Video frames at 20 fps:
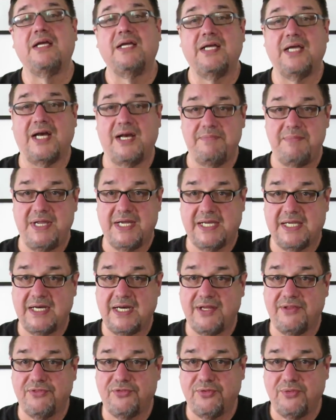And I make it
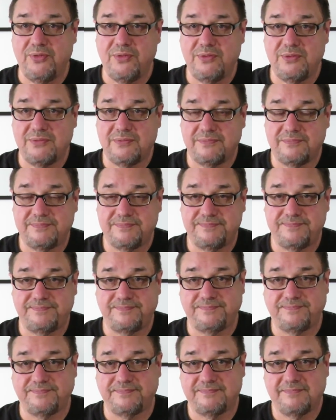on through.
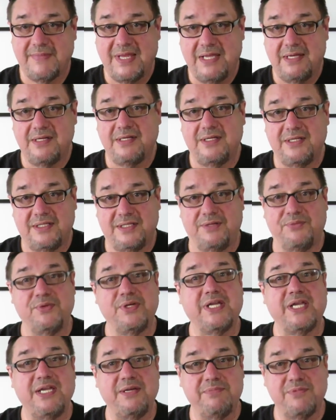And
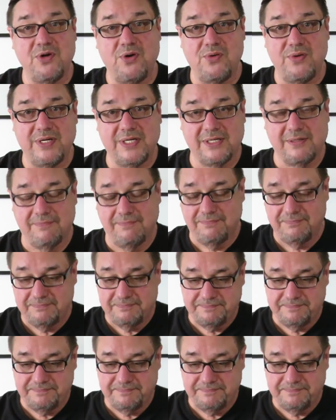we keep going.